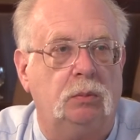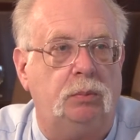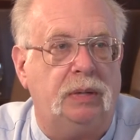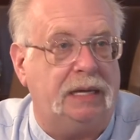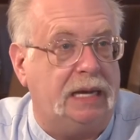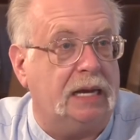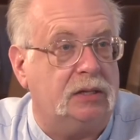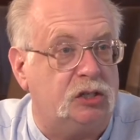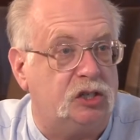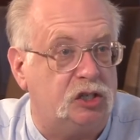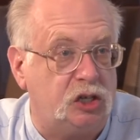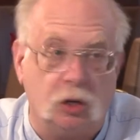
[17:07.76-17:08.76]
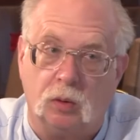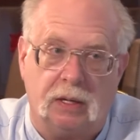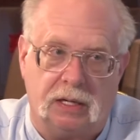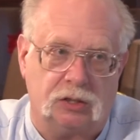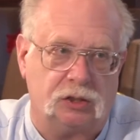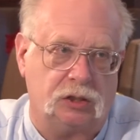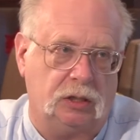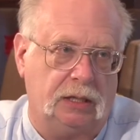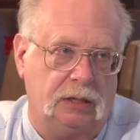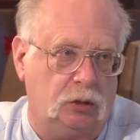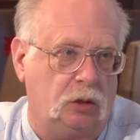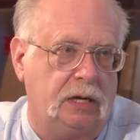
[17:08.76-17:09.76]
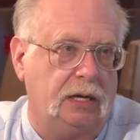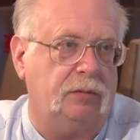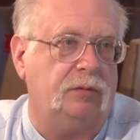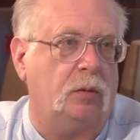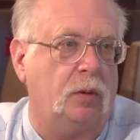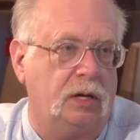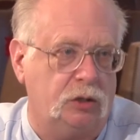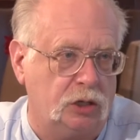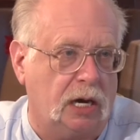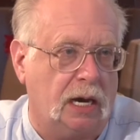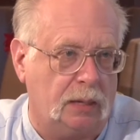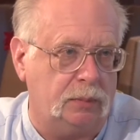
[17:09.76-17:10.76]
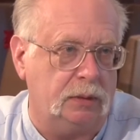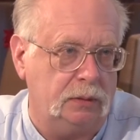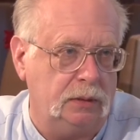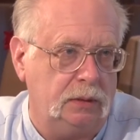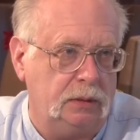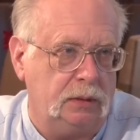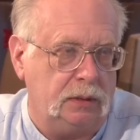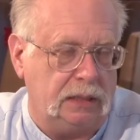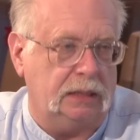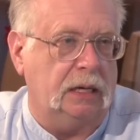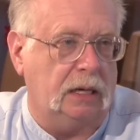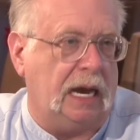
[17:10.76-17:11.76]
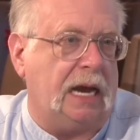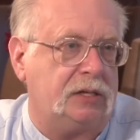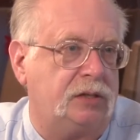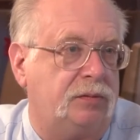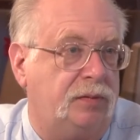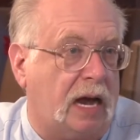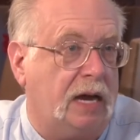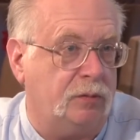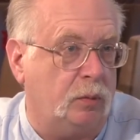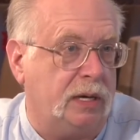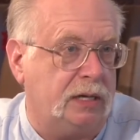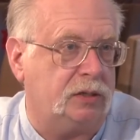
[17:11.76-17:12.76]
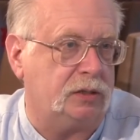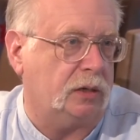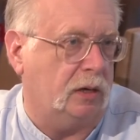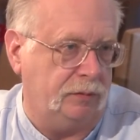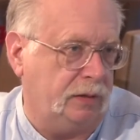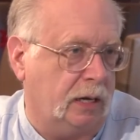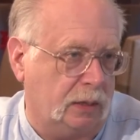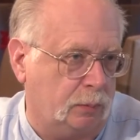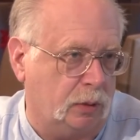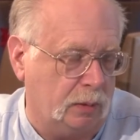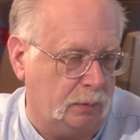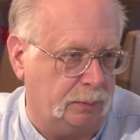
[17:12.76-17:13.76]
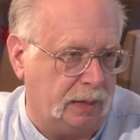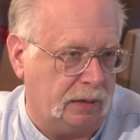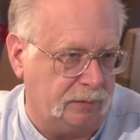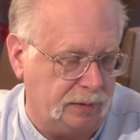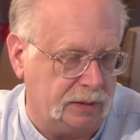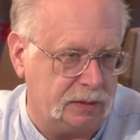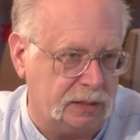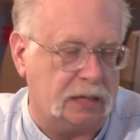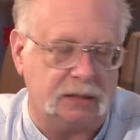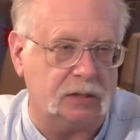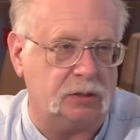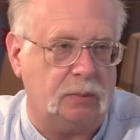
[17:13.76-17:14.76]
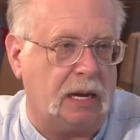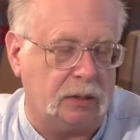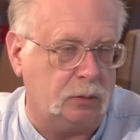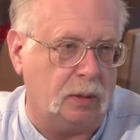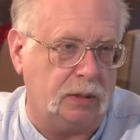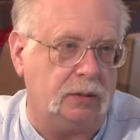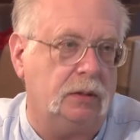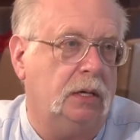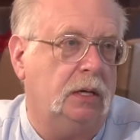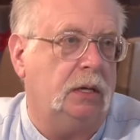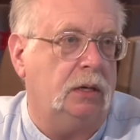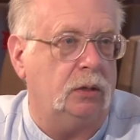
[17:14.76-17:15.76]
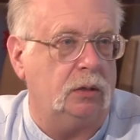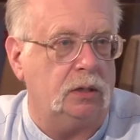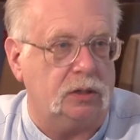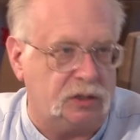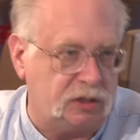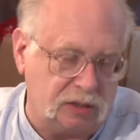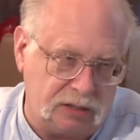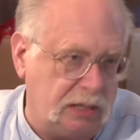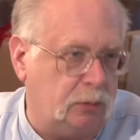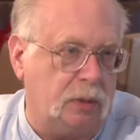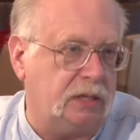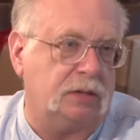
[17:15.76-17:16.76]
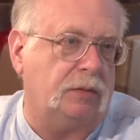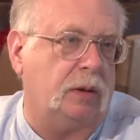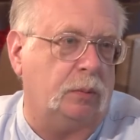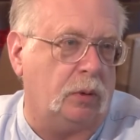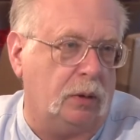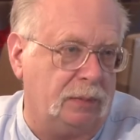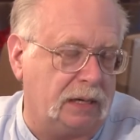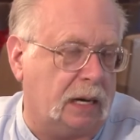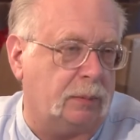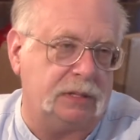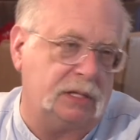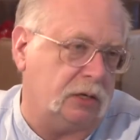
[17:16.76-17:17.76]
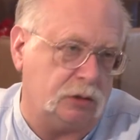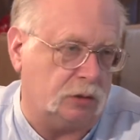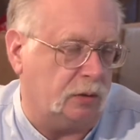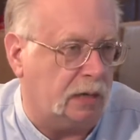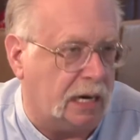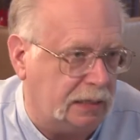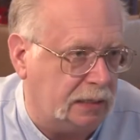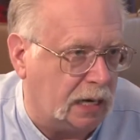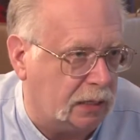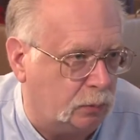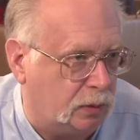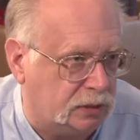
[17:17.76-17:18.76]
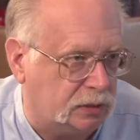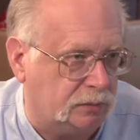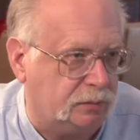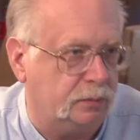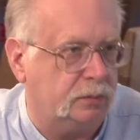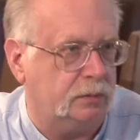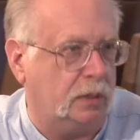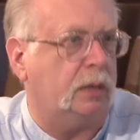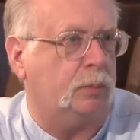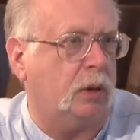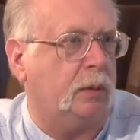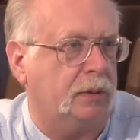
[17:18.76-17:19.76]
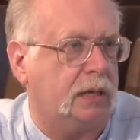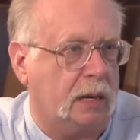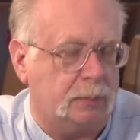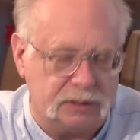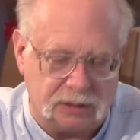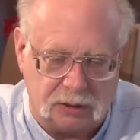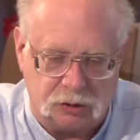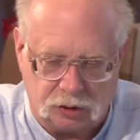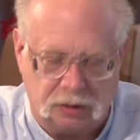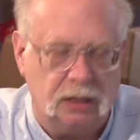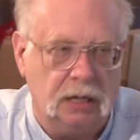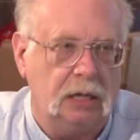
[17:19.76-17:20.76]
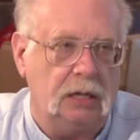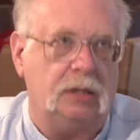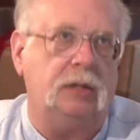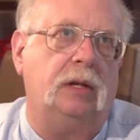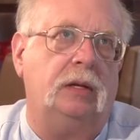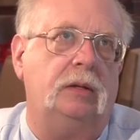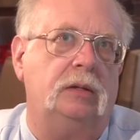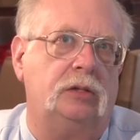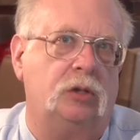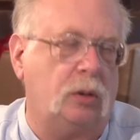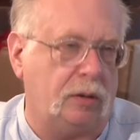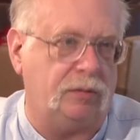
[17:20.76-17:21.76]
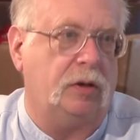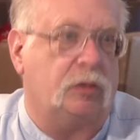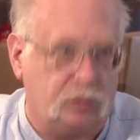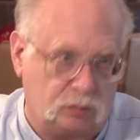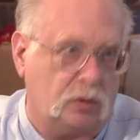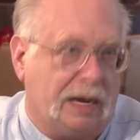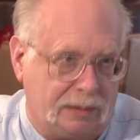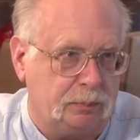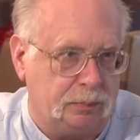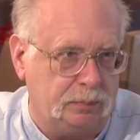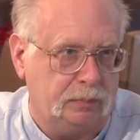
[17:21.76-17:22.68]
began seriously looking for a job in the last 5 weeks of the unemployment benefits. Now, it doesn't matter whether it's 16 weeks of unemployment compensation or 99 weeks of unemployment compensation. The sort of the threat